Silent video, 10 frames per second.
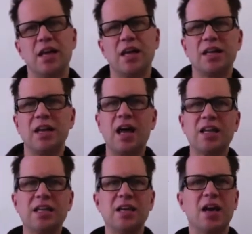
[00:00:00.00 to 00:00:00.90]
And I
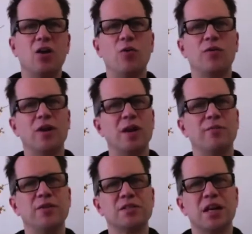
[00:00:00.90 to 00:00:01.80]
cannot
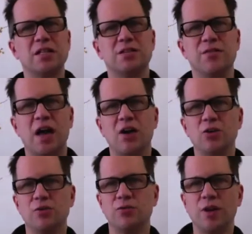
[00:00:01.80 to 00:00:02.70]
overemphasize the
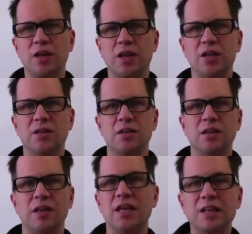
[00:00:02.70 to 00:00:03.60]
value of reading
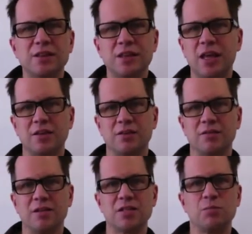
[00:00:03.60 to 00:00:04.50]
anything
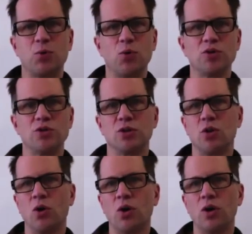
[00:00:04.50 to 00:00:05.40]
that supports your
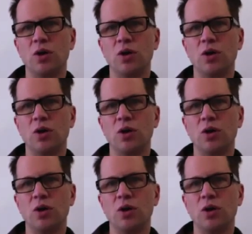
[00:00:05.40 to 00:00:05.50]
goal.